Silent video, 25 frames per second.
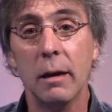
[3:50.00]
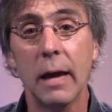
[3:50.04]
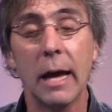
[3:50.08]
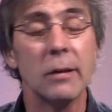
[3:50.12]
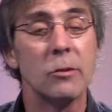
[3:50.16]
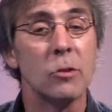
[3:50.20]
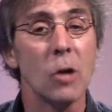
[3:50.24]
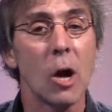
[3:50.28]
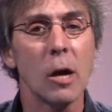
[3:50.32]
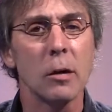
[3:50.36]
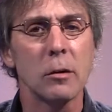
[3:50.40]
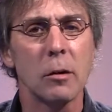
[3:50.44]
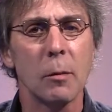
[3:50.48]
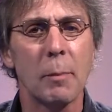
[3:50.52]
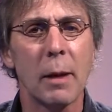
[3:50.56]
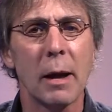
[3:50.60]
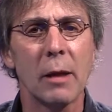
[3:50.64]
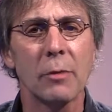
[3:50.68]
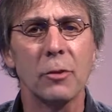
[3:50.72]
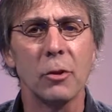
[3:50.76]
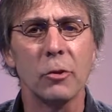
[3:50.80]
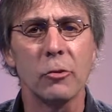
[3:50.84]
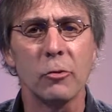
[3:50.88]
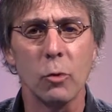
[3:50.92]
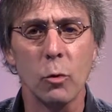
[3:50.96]
talked
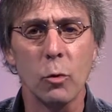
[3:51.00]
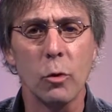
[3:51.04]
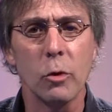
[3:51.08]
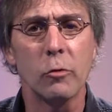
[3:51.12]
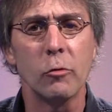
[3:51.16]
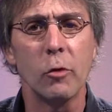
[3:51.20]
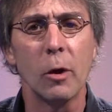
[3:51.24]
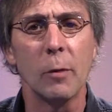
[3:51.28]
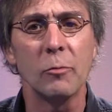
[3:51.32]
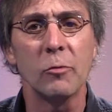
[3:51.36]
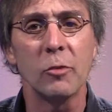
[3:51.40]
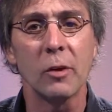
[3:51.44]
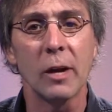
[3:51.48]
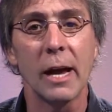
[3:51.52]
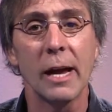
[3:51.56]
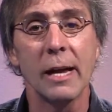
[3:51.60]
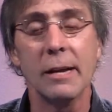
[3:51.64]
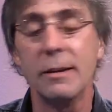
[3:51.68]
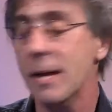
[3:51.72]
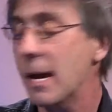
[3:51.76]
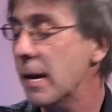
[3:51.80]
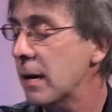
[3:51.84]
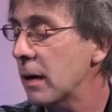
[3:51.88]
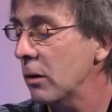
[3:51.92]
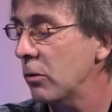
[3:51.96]
about the schooner trips that I had
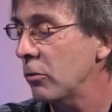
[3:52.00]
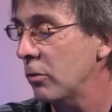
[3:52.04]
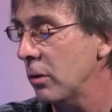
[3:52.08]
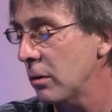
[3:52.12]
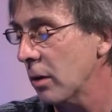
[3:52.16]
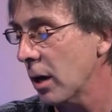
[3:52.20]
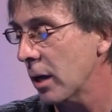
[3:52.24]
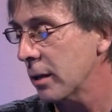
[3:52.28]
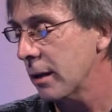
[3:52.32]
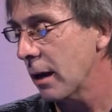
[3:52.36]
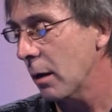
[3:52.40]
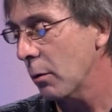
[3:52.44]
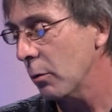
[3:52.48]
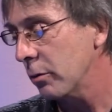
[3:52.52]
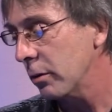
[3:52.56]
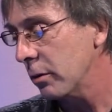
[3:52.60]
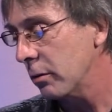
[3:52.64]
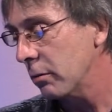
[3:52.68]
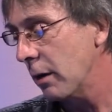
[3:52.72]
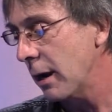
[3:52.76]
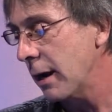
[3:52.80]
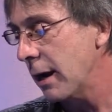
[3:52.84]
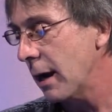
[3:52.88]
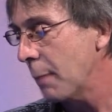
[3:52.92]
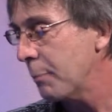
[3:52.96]
taken. She thought that was a
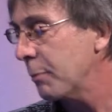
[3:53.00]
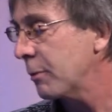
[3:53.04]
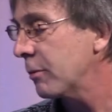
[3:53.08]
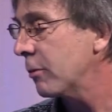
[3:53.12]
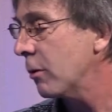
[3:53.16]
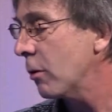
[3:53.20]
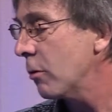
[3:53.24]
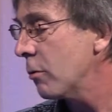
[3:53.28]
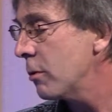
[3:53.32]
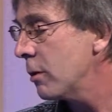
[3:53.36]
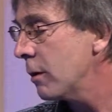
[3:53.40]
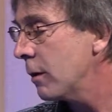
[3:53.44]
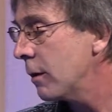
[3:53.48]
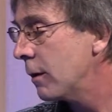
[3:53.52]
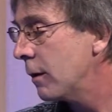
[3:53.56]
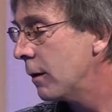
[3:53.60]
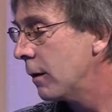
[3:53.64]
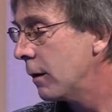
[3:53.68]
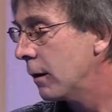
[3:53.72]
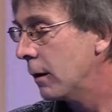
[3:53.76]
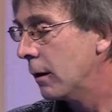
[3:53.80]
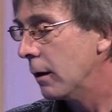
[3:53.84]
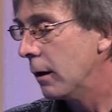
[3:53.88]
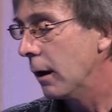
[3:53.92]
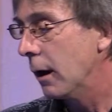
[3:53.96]
great episode.
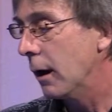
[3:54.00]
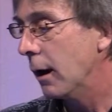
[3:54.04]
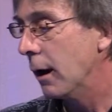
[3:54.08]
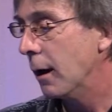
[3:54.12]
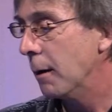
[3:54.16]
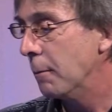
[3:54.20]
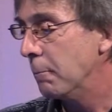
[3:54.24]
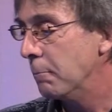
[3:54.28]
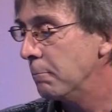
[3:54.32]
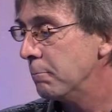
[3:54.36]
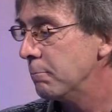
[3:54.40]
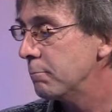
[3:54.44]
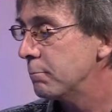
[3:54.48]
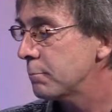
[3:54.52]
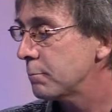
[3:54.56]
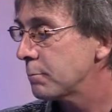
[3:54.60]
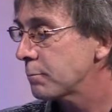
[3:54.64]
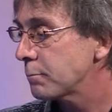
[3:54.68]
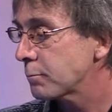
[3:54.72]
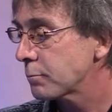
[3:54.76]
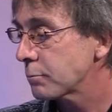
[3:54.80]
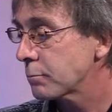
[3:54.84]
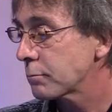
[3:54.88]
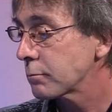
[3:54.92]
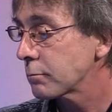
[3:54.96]
And
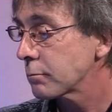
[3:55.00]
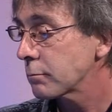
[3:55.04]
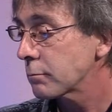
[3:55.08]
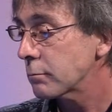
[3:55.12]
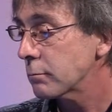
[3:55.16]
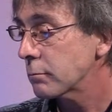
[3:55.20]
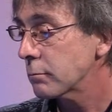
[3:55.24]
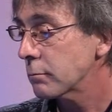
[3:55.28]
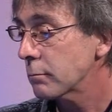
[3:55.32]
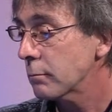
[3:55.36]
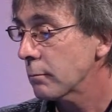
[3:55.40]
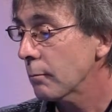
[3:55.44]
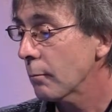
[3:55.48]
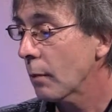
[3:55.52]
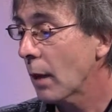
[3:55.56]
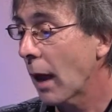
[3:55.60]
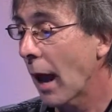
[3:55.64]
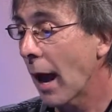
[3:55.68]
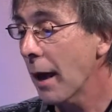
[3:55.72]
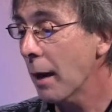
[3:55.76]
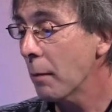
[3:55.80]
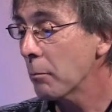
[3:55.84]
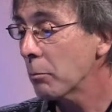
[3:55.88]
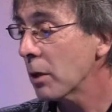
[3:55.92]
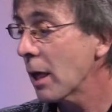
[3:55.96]

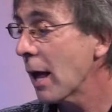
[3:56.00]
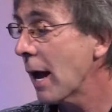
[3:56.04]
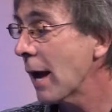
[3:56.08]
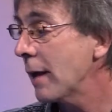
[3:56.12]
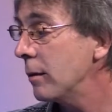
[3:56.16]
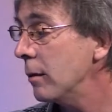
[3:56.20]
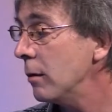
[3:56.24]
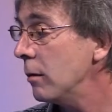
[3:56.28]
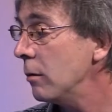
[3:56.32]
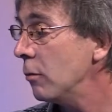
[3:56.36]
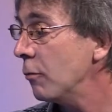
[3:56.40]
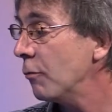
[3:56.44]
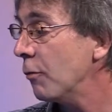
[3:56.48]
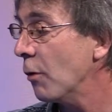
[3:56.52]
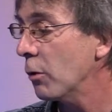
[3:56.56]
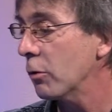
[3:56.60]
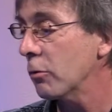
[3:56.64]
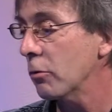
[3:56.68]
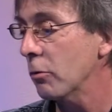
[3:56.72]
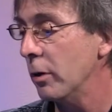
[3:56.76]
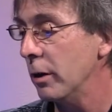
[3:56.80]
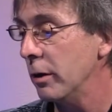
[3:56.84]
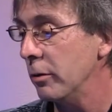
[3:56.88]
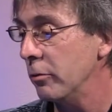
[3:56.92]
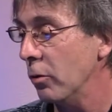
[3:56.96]
I'm glad that you folks
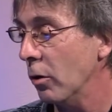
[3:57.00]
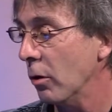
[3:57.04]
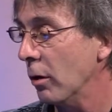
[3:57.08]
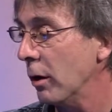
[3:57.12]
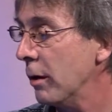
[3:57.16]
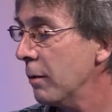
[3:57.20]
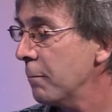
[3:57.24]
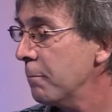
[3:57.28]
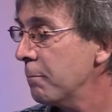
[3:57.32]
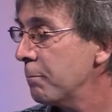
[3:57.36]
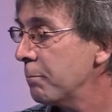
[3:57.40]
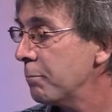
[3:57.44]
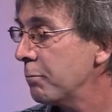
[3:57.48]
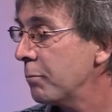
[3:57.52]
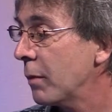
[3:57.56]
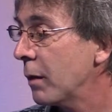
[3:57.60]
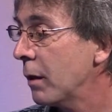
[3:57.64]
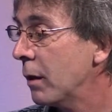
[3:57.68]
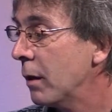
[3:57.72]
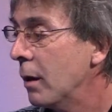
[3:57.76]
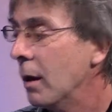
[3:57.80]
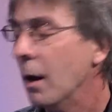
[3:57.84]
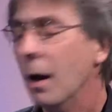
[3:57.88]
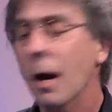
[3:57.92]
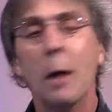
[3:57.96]
are enjoying them.
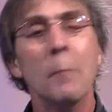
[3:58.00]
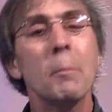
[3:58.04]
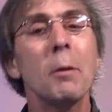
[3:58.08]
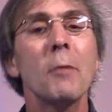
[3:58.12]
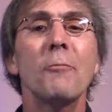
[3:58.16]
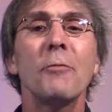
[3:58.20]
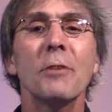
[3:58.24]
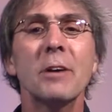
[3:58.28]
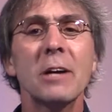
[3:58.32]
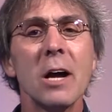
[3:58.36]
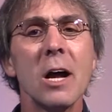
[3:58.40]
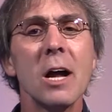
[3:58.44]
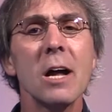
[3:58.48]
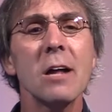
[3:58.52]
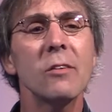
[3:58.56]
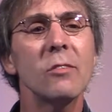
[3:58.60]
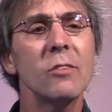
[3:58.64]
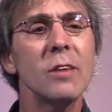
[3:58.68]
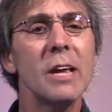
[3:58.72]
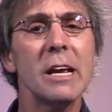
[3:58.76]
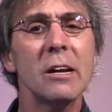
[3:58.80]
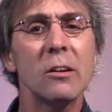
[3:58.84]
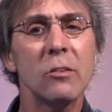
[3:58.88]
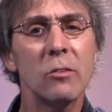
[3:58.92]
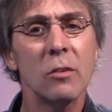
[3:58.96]
But for God's
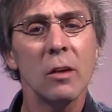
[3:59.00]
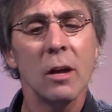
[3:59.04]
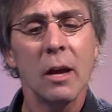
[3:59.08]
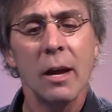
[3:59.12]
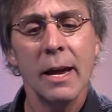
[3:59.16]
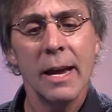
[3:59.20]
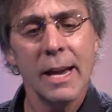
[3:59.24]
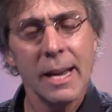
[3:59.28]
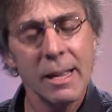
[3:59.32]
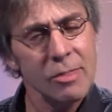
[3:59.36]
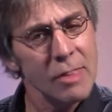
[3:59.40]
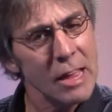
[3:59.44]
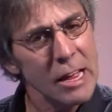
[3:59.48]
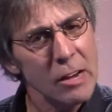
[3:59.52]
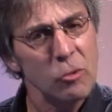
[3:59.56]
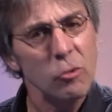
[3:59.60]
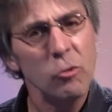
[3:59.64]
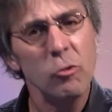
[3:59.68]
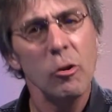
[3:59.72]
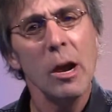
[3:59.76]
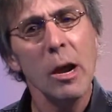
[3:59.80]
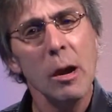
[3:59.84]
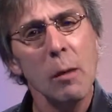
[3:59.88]
sakes, hit that share